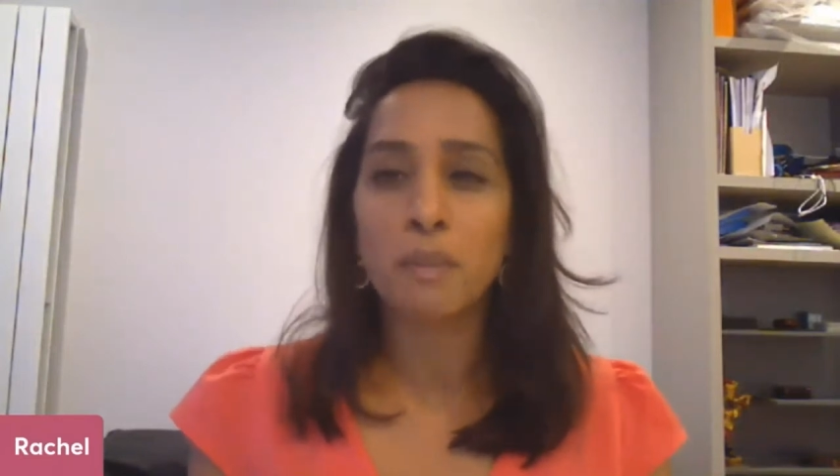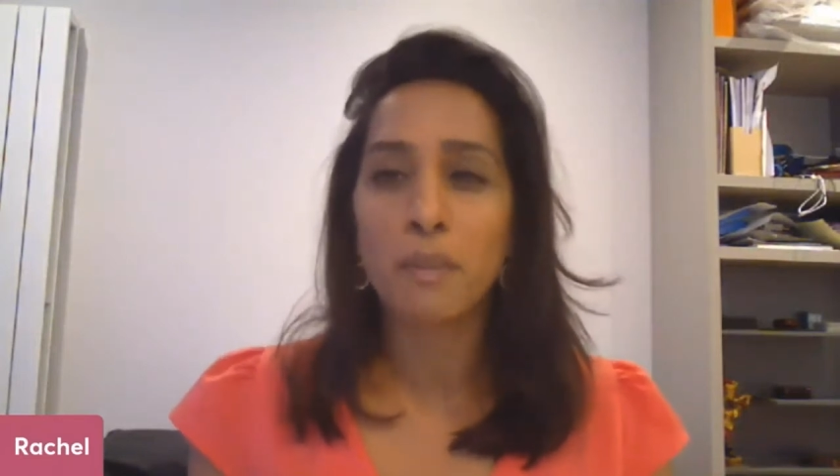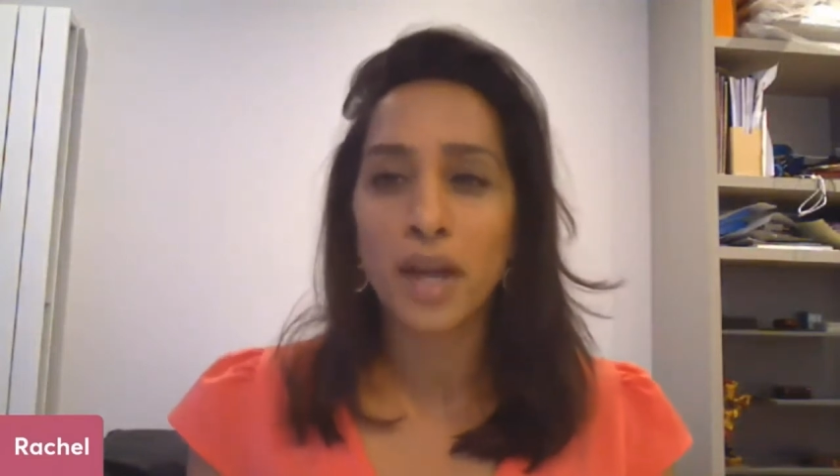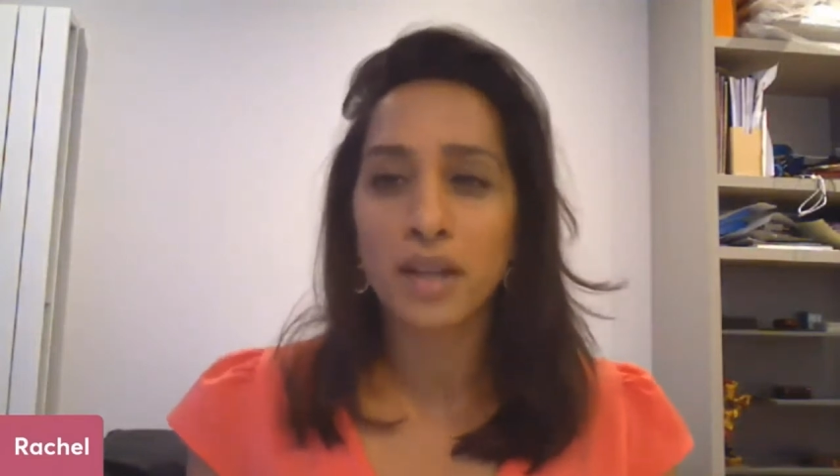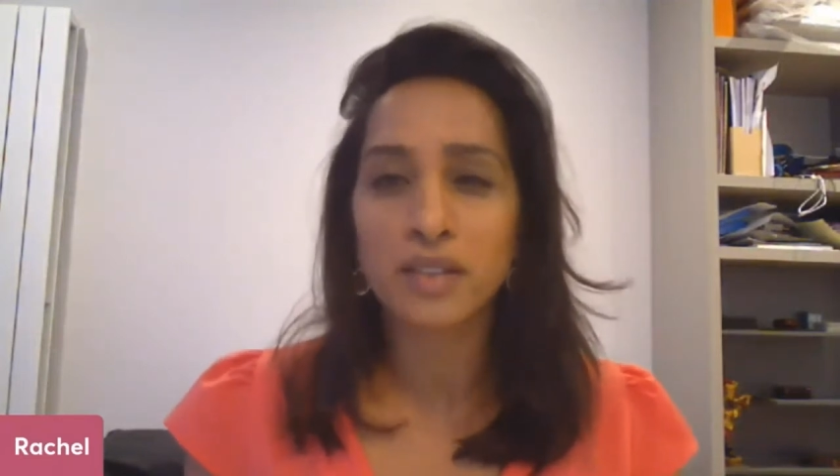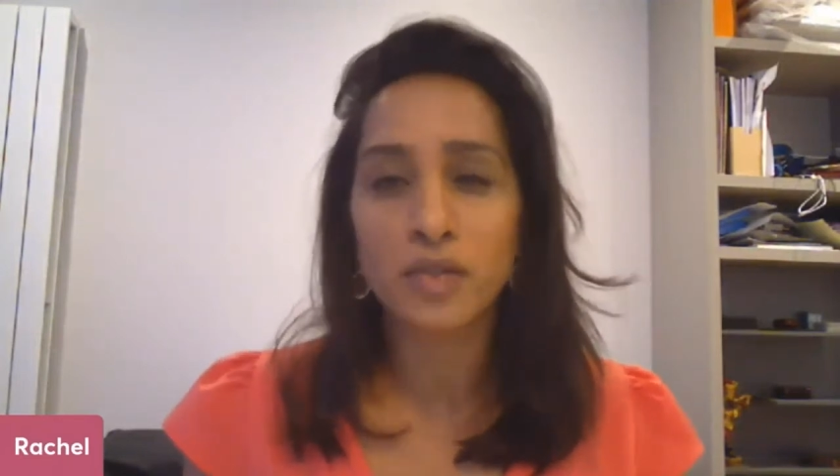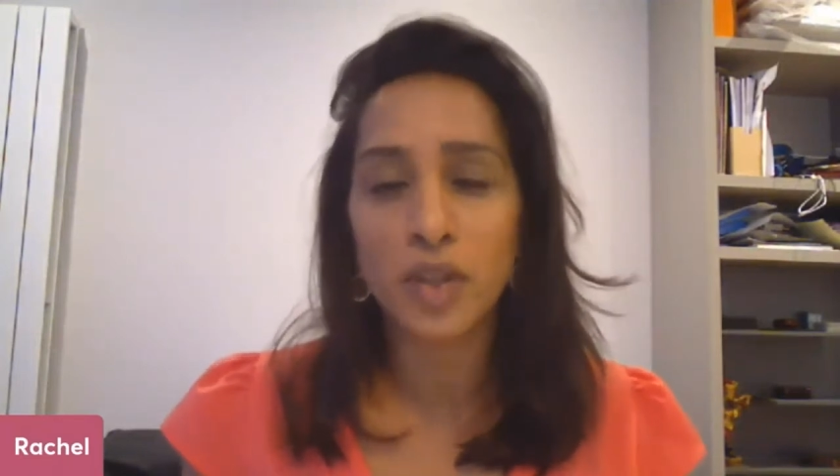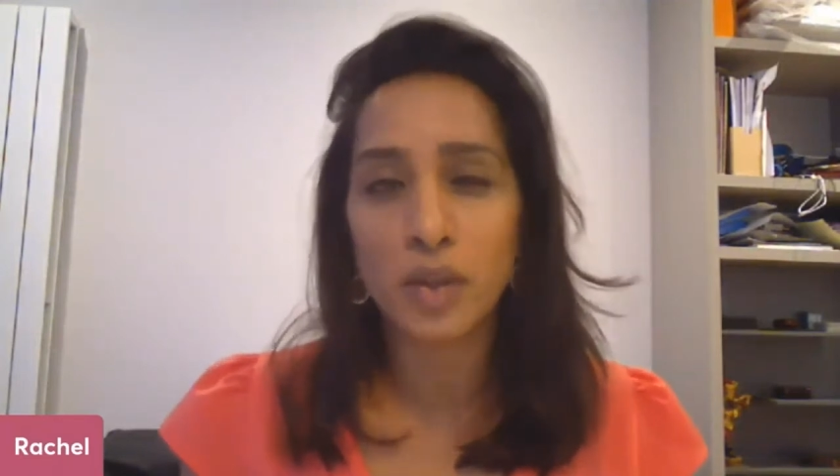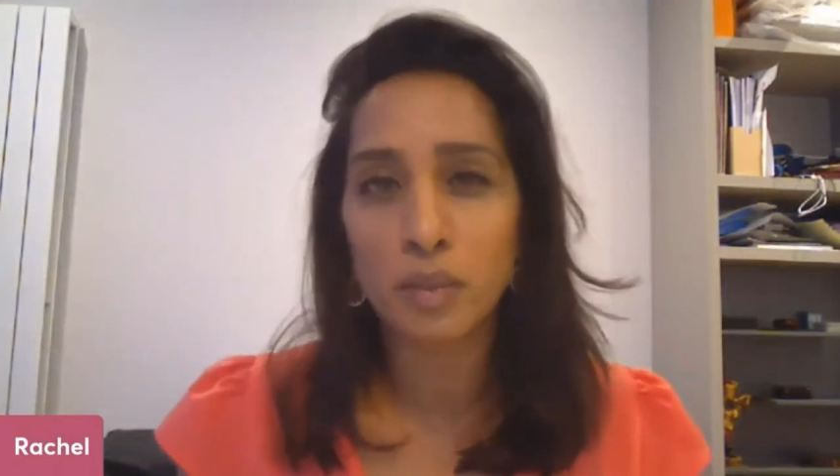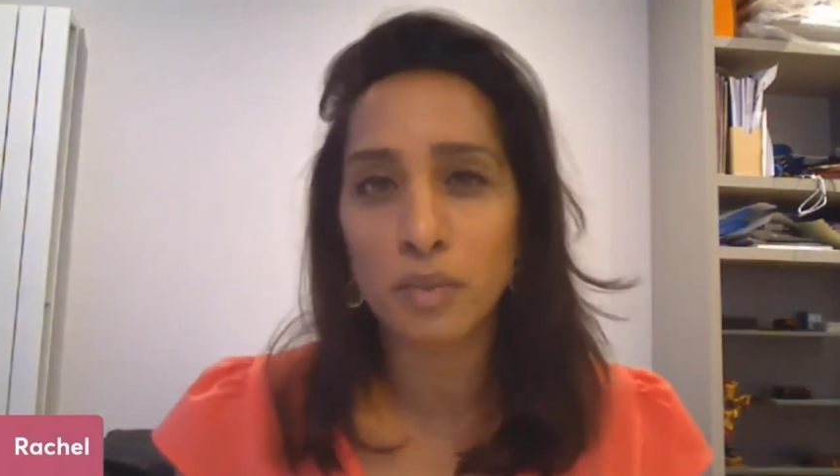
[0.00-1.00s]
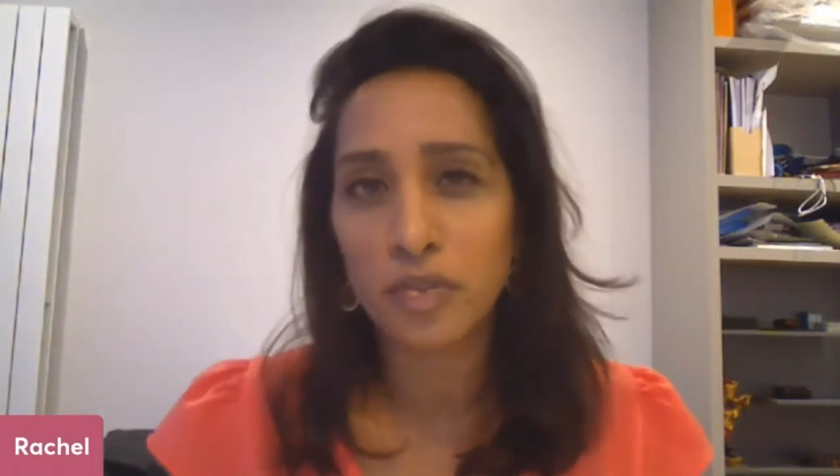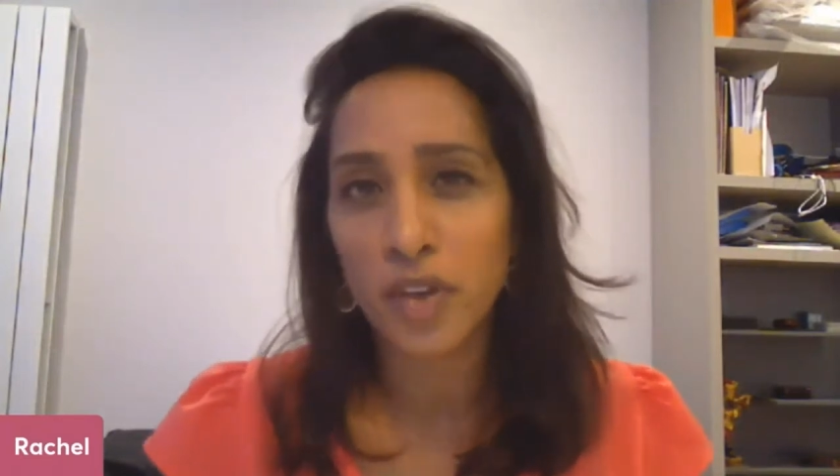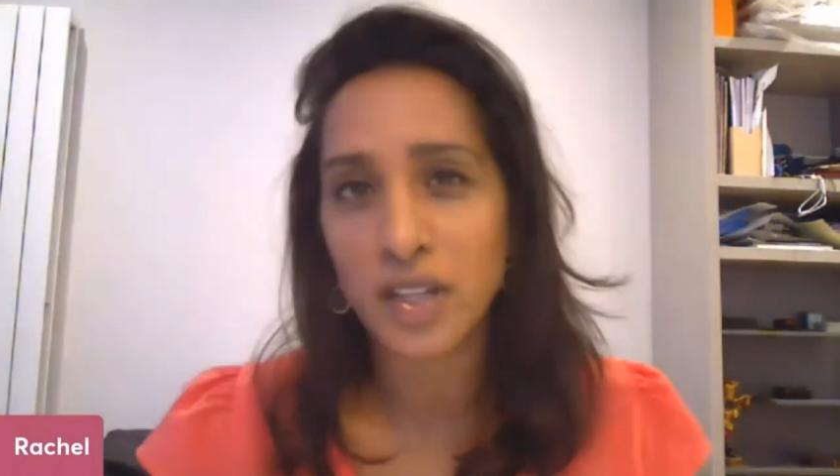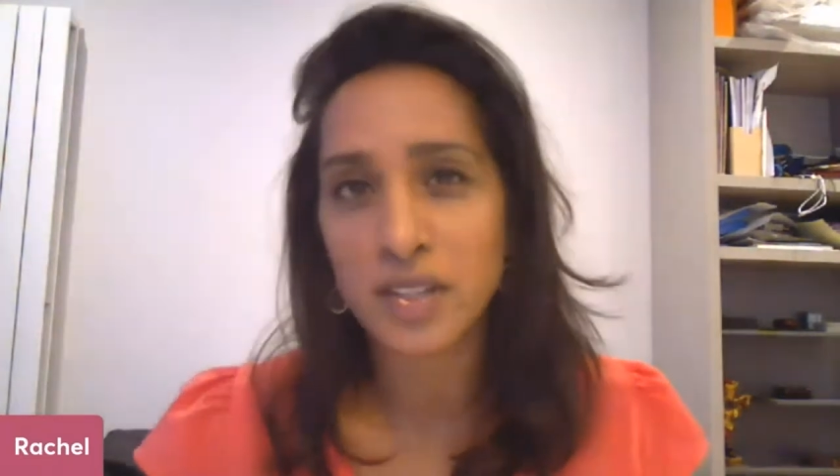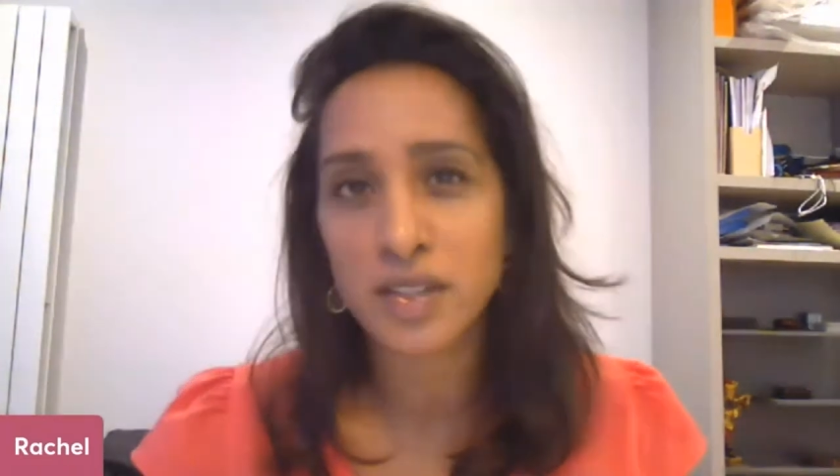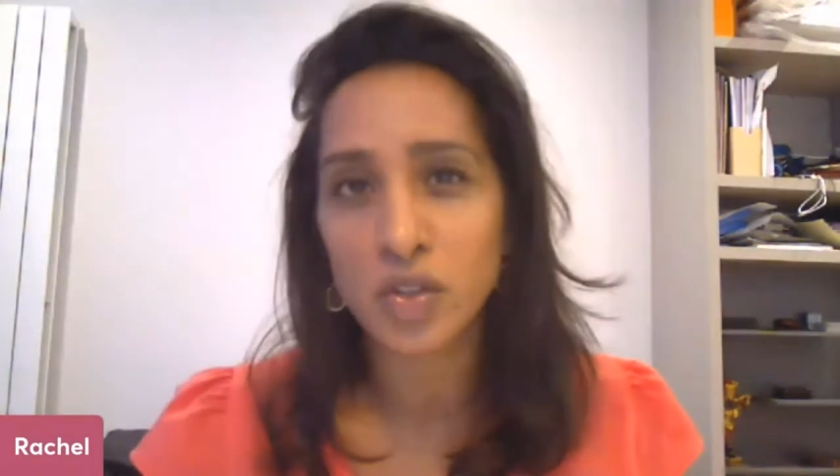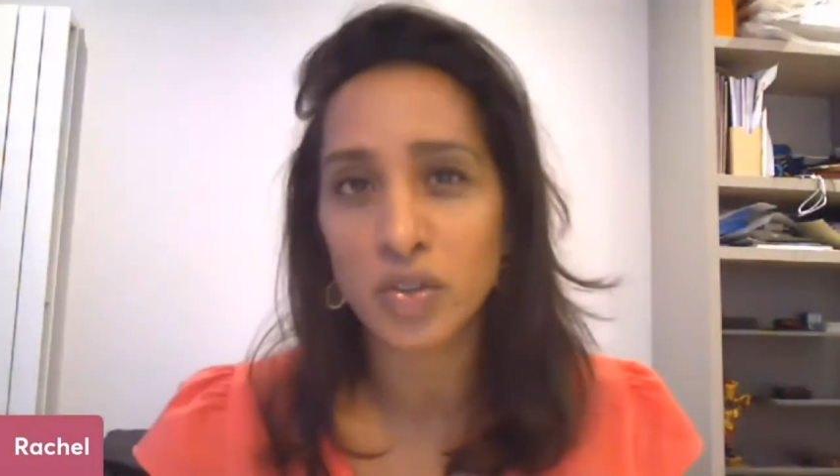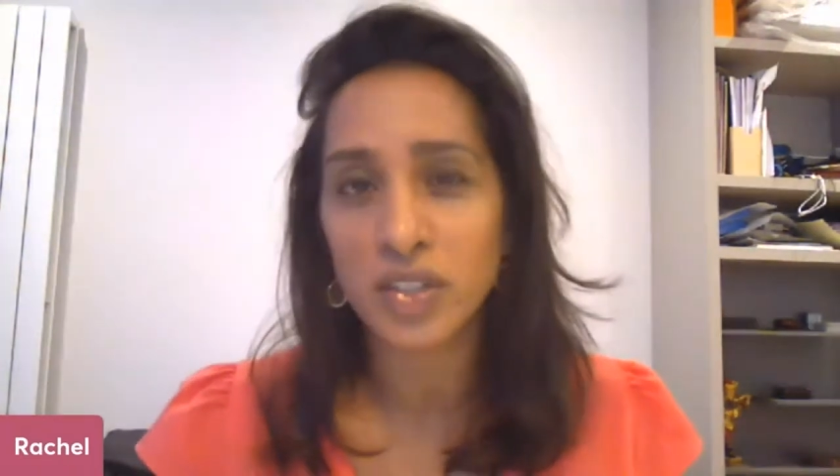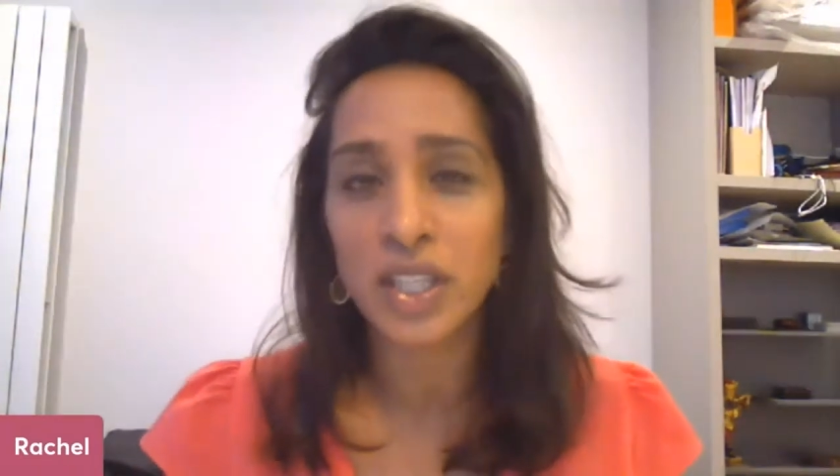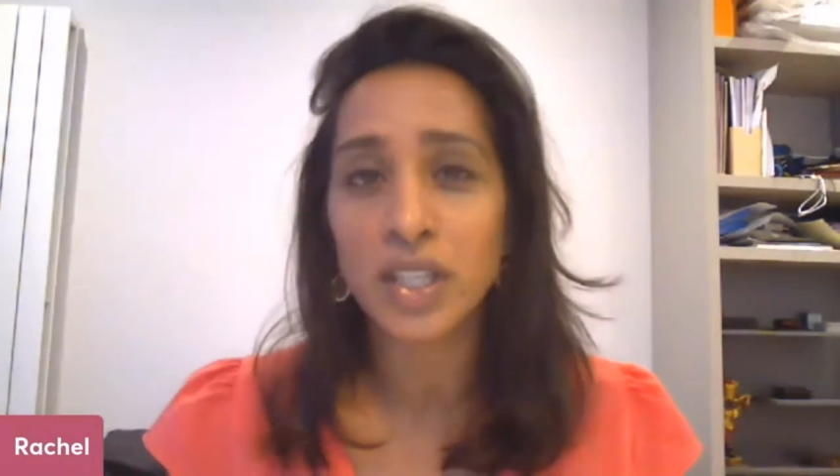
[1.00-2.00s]

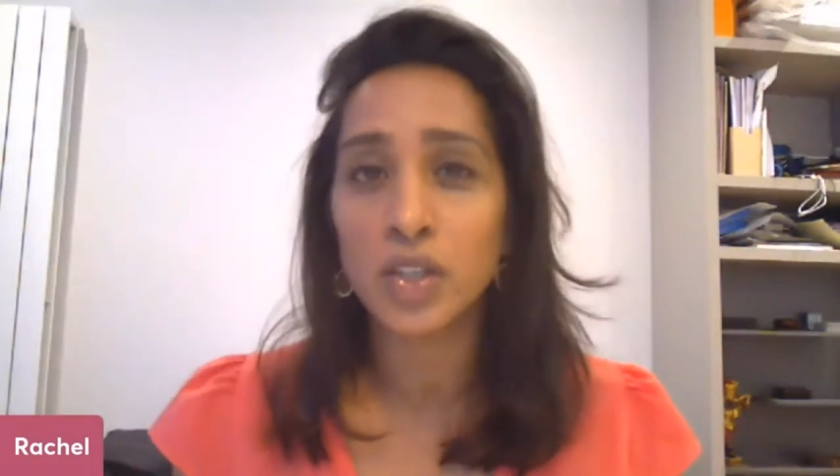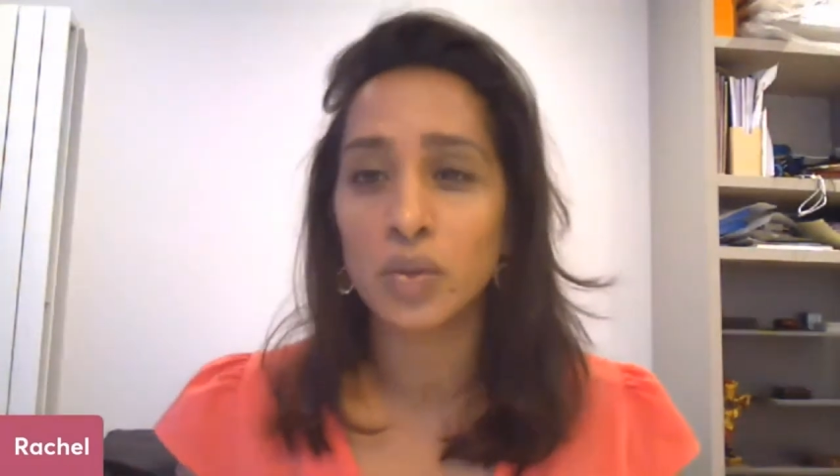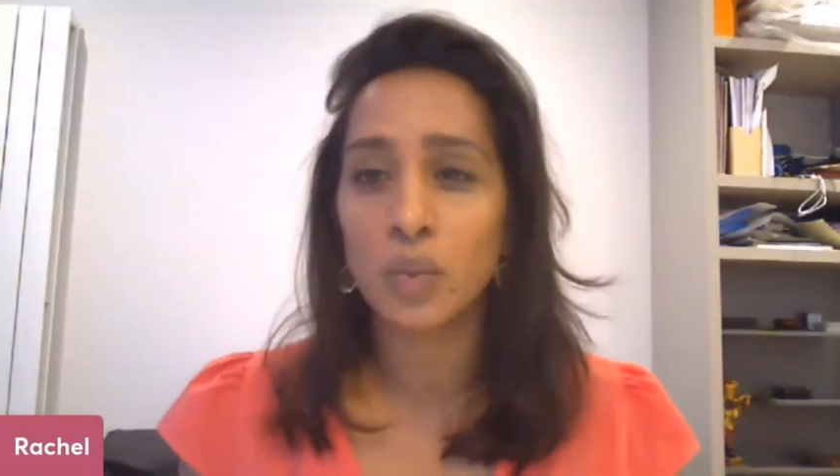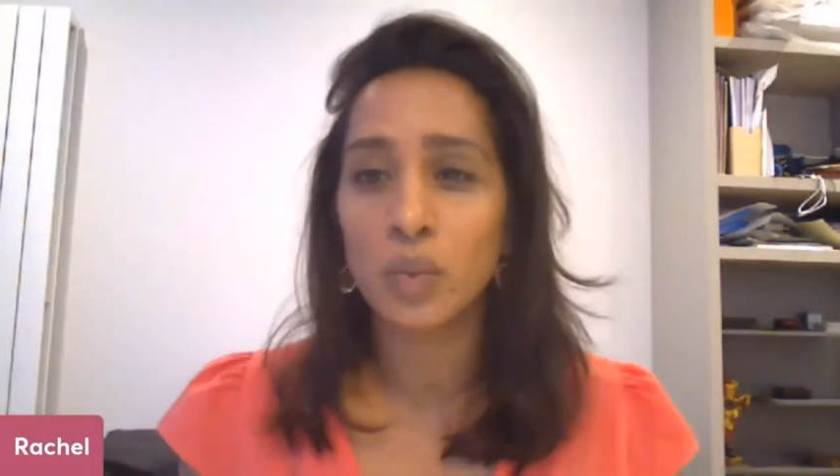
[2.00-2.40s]
maxfilmfest.eu